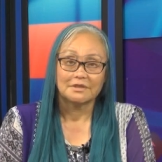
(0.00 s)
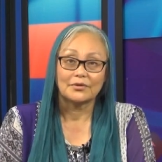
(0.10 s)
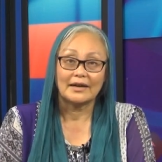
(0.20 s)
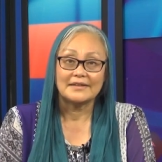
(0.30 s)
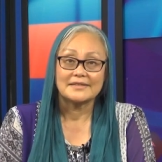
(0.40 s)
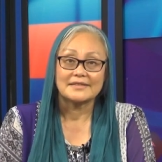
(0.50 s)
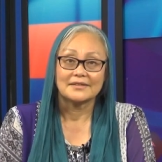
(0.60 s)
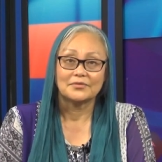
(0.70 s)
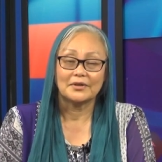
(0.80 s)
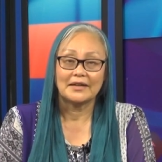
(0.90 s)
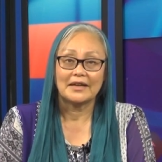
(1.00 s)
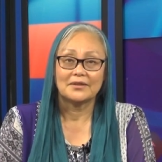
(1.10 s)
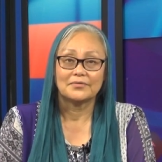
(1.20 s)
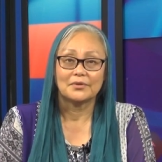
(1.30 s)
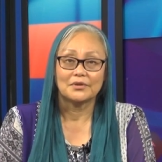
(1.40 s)
Christ
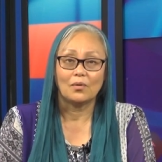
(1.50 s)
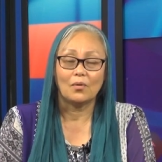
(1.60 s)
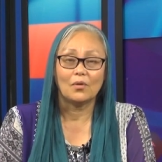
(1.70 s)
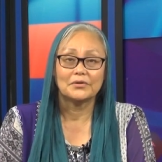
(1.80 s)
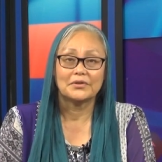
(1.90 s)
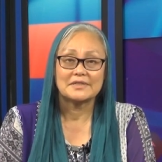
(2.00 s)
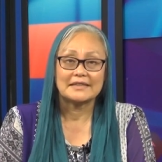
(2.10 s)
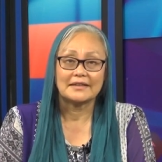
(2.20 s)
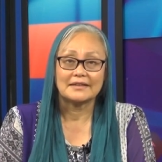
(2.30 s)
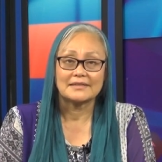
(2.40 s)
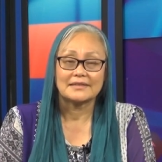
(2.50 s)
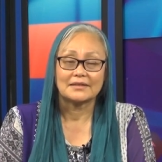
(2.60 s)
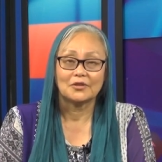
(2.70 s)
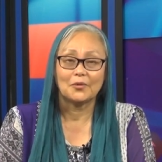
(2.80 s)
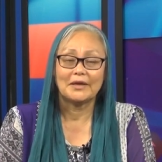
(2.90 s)
forgave all your sins,
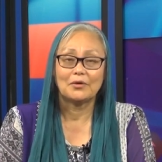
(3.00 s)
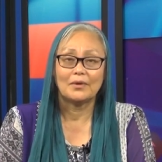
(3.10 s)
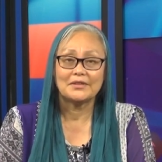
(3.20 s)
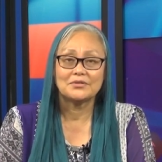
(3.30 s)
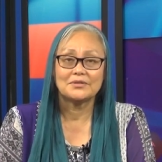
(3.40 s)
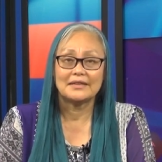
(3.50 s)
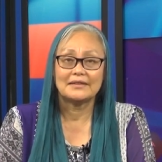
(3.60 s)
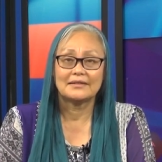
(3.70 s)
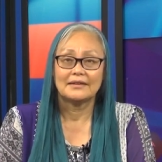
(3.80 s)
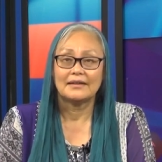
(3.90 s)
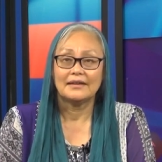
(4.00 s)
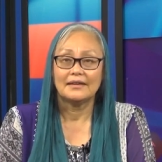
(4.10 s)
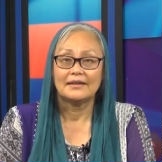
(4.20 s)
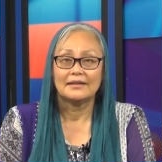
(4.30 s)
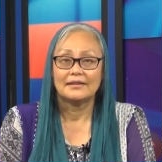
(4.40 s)
no matter what you did,
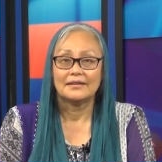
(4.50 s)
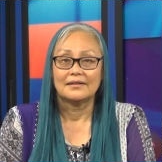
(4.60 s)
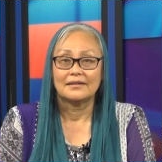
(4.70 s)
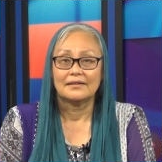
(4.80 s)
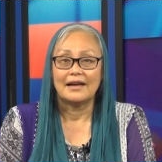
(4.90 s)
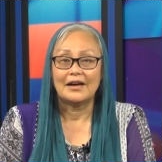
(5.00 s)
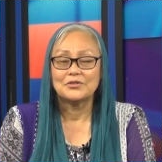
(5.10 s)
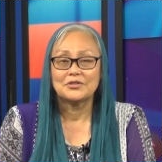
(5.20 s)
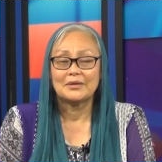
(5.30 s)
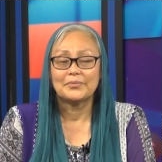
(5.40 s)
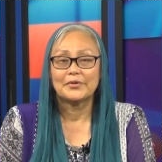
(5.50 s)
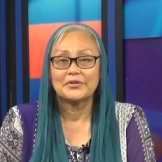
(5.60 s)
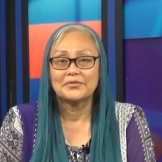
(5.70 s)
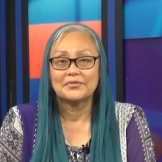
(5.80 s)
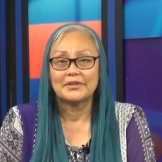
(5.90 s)
how
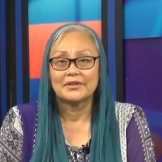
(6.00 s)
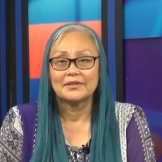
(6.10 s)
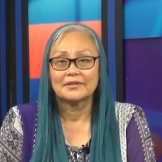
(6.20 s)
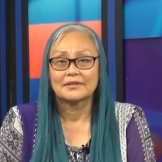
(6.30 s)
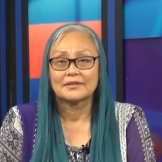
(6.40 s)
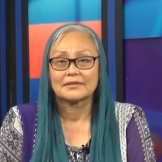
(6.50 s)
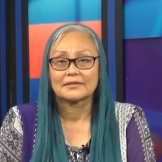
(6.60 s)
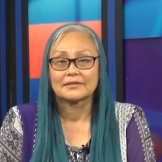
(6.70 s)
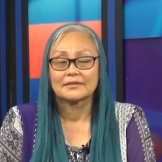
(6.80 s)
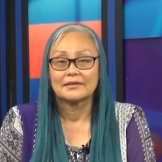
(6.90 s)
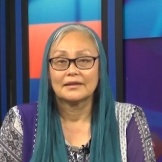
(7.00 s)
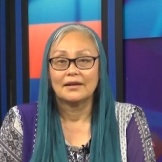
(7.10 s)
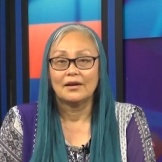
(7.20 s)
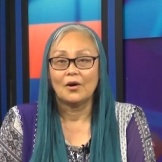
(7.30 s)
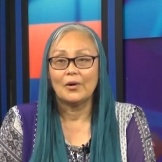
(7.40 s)
shameful you feel,
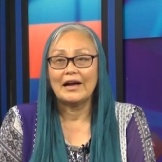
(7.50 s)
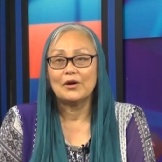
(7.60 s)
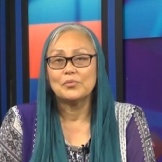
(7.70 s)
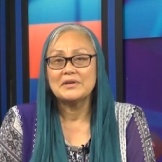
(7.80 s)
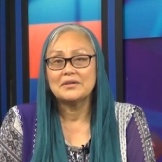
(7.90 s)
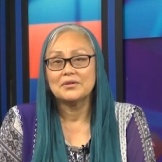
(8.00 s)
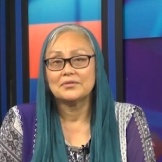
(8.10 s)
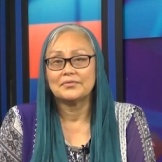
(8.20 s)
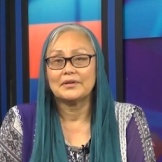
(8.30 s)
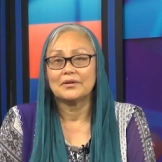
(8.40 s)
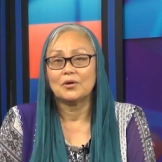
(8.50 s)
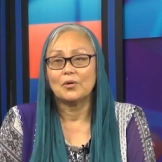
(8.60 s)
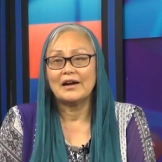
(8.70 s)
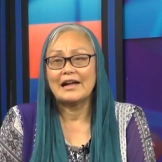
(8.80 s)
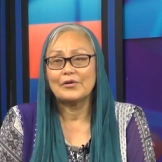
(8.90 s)
or how weak you feel,
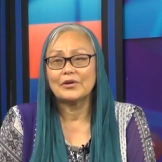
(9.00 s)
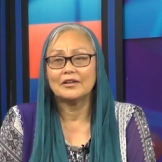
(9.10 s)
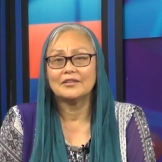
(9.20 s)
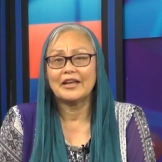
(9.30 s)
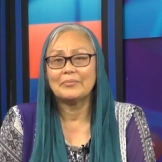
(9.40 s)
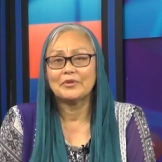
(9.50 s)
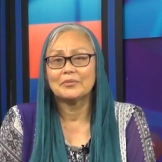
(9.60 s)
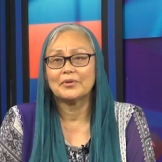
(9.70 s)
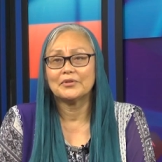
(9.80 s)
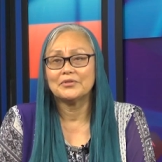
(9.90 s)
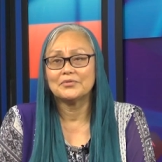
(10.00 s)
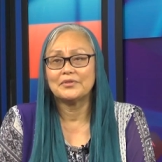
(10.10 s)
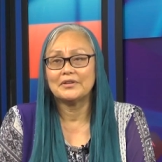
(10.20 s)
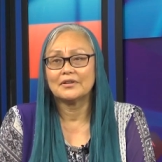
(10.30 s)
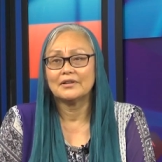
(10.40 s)
or how contemptible you
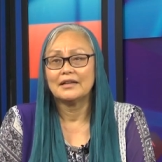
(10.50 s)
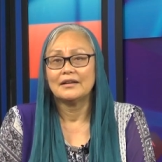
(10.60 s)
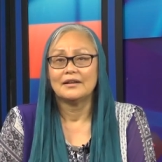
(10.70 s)
feel